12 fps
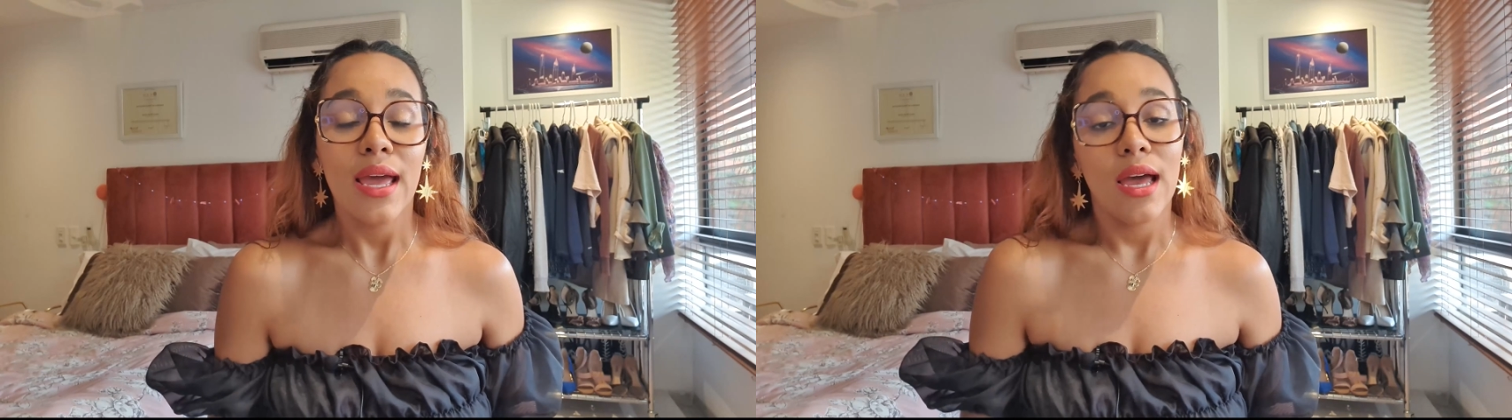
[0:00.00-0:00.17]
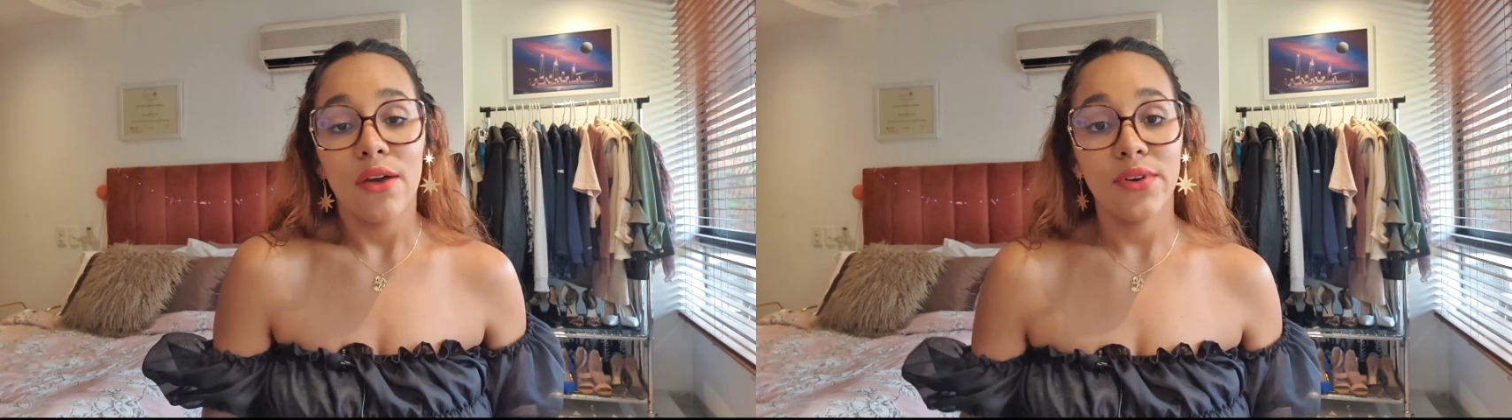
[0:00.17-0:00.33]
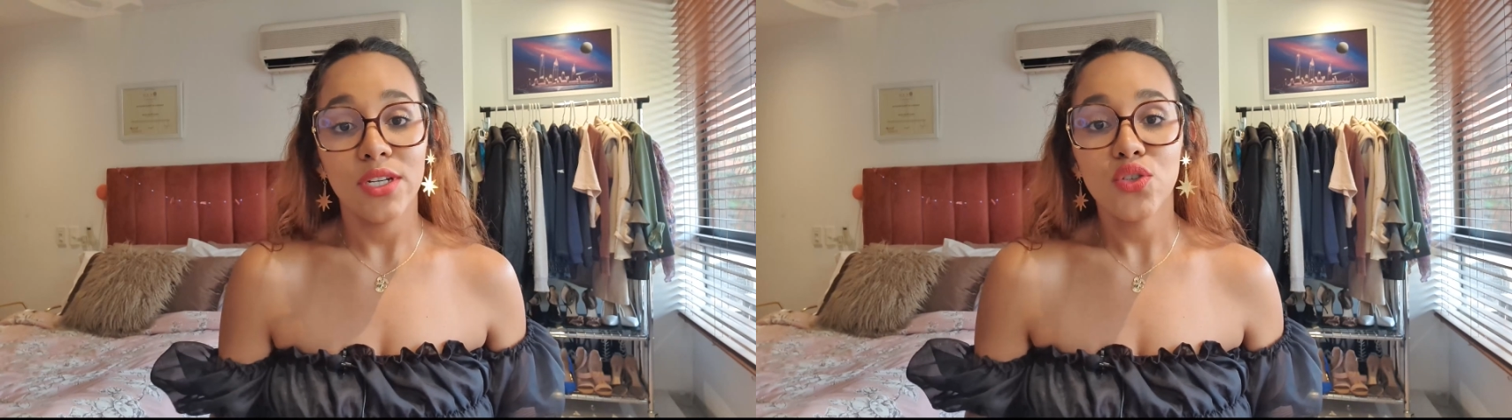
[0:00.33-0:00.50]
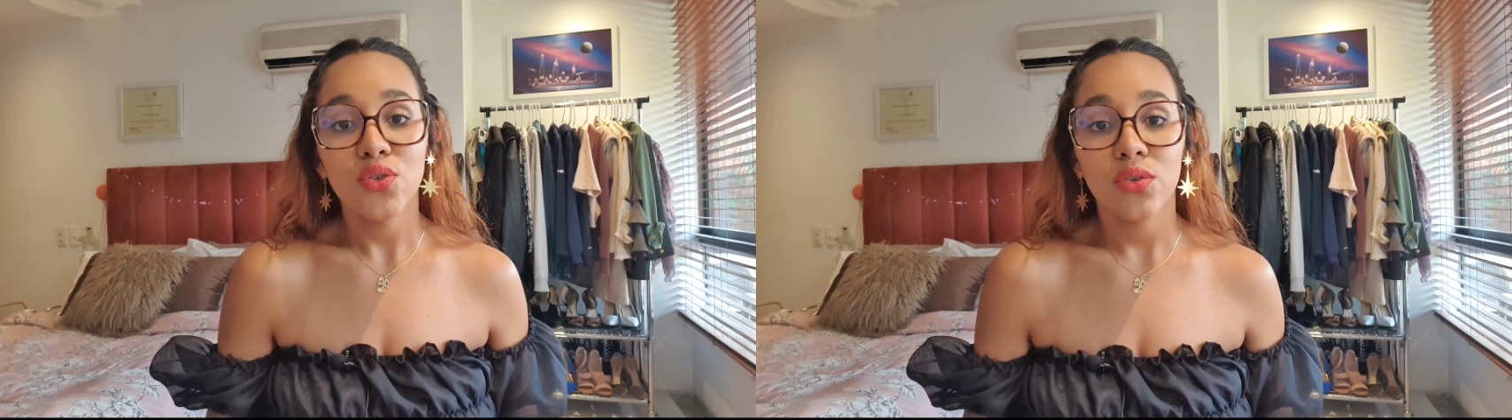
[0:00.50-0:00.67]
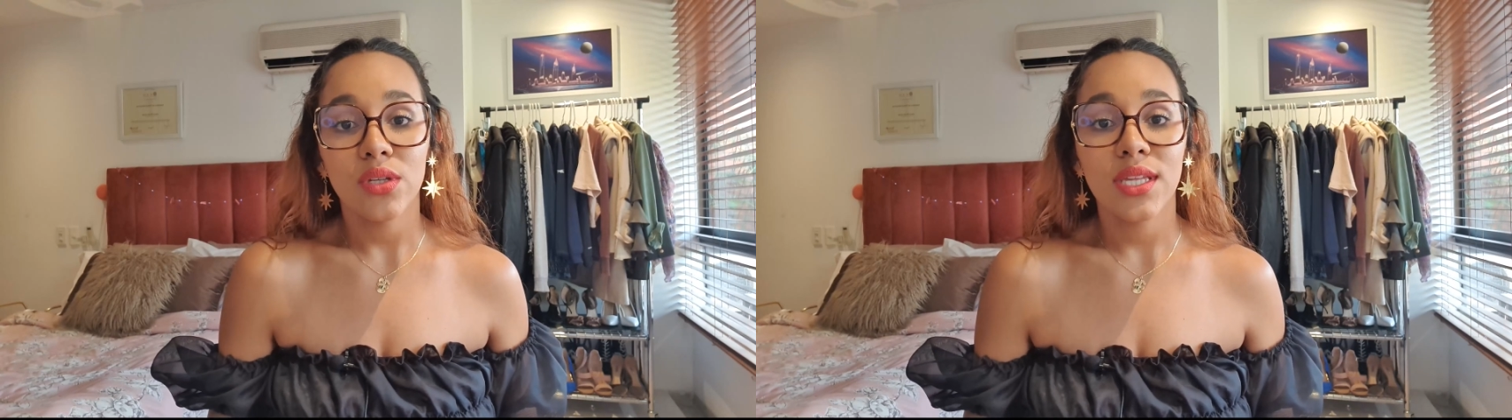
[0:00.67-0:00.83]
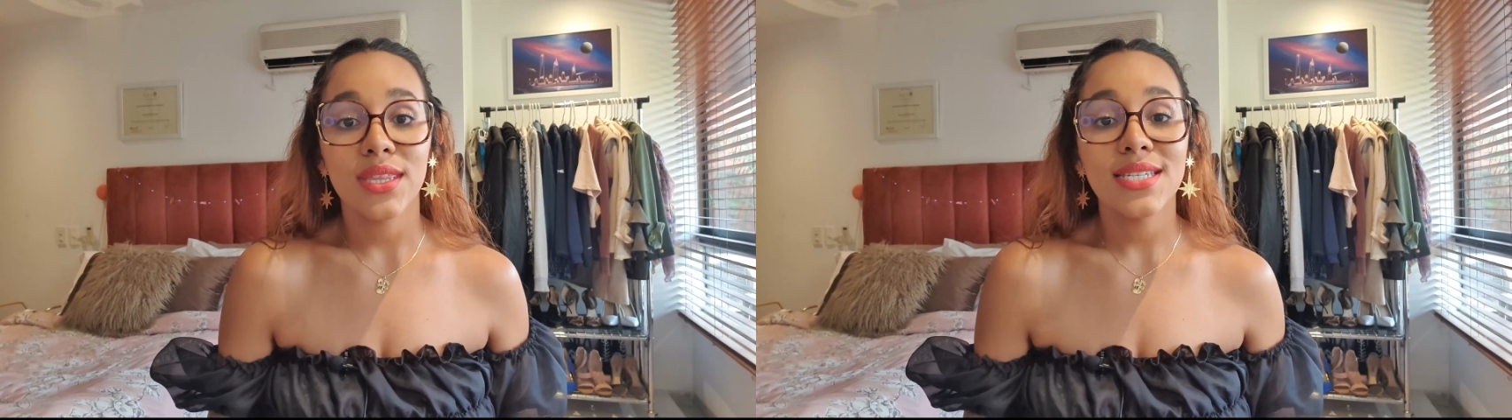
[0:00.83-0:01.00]

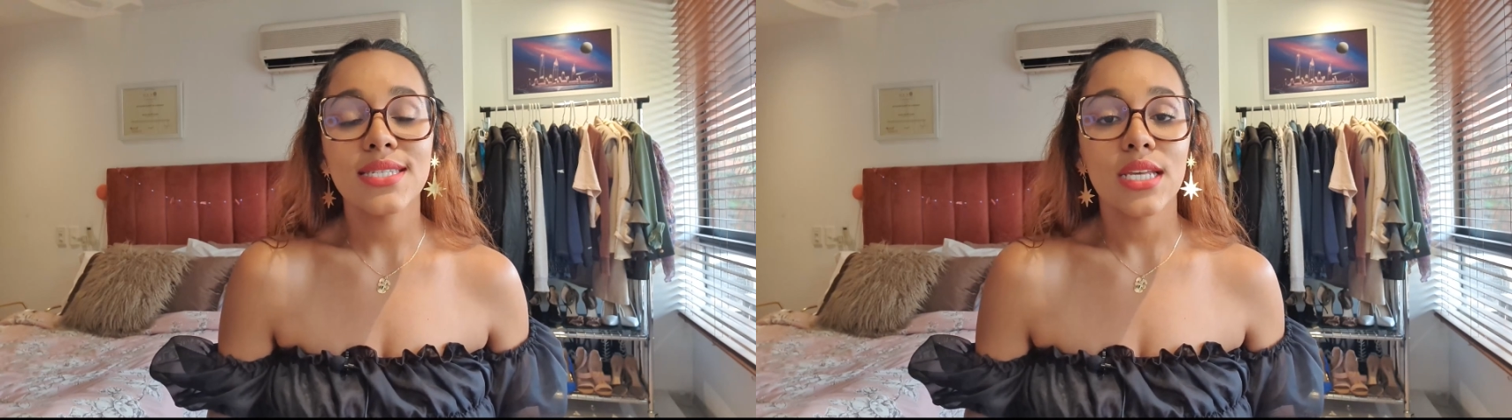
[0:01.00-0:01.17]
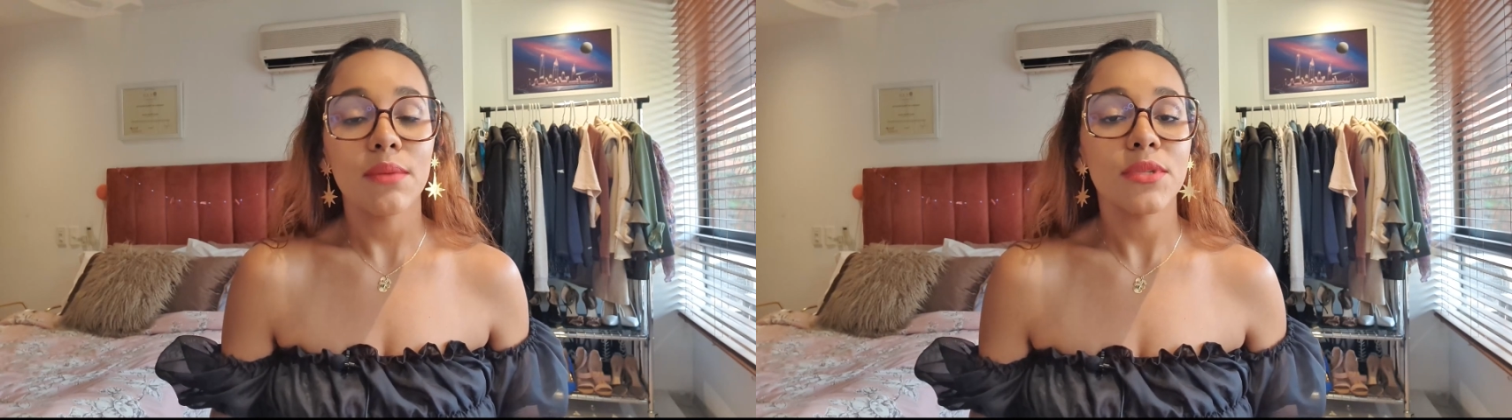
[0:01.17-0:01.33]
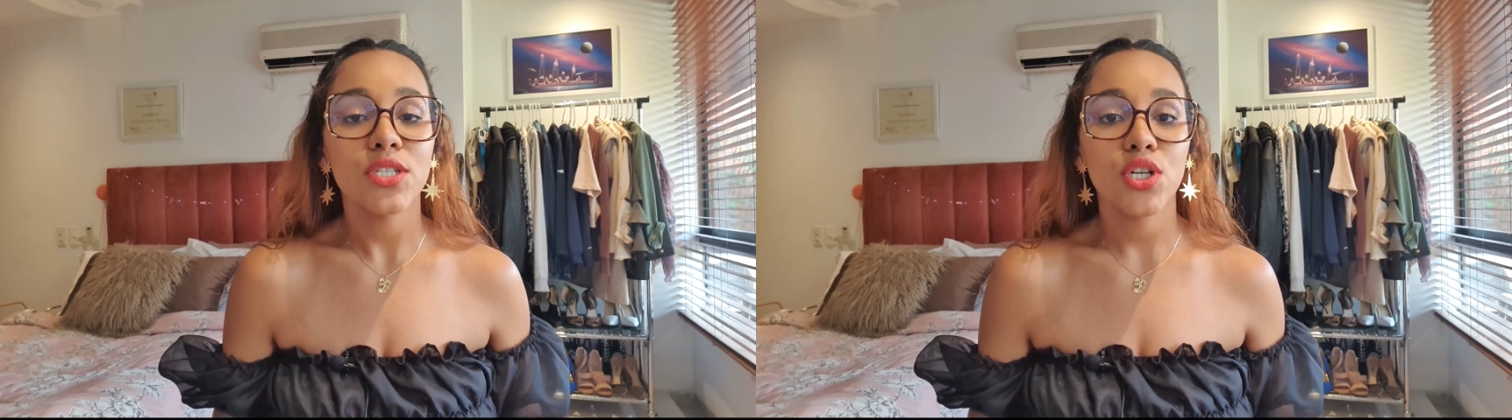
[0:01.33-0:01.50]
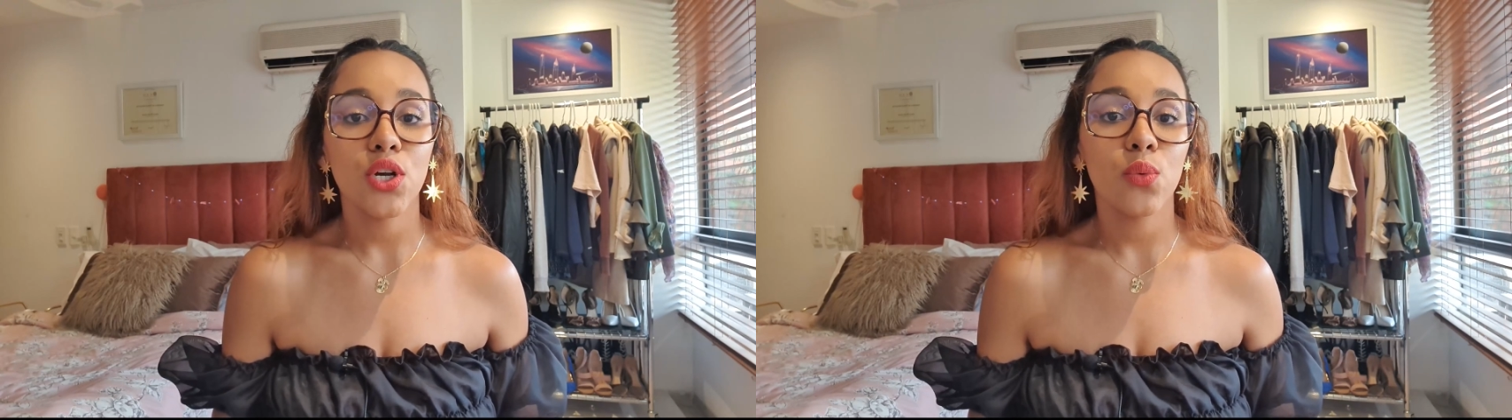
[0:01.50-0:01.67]
Eventually, the same material